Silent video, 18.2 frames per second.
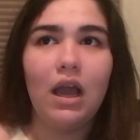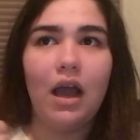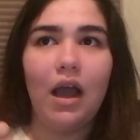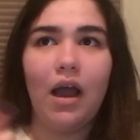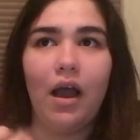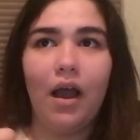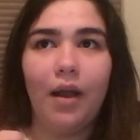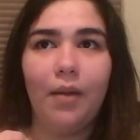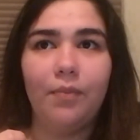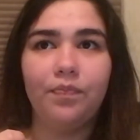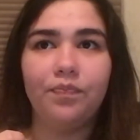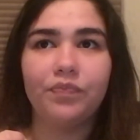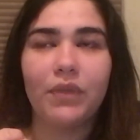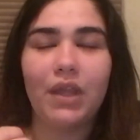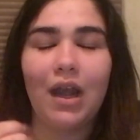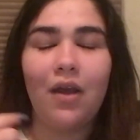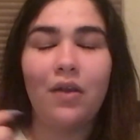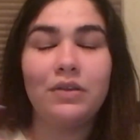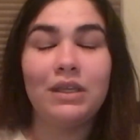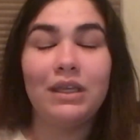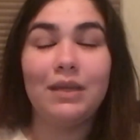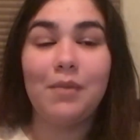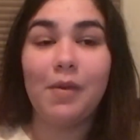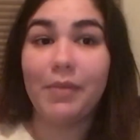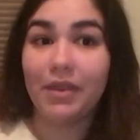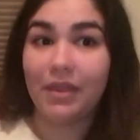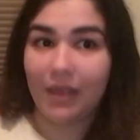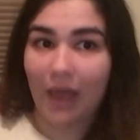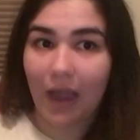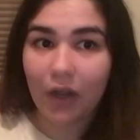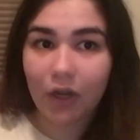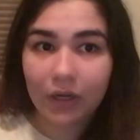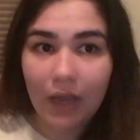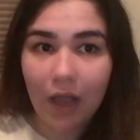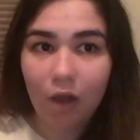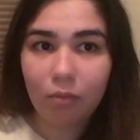And I was thinking maybe that
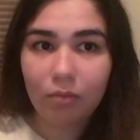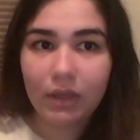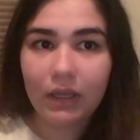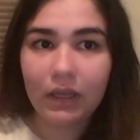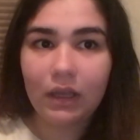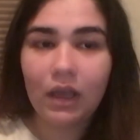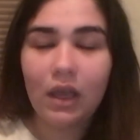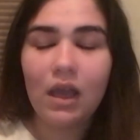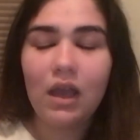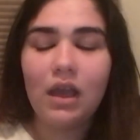could help me.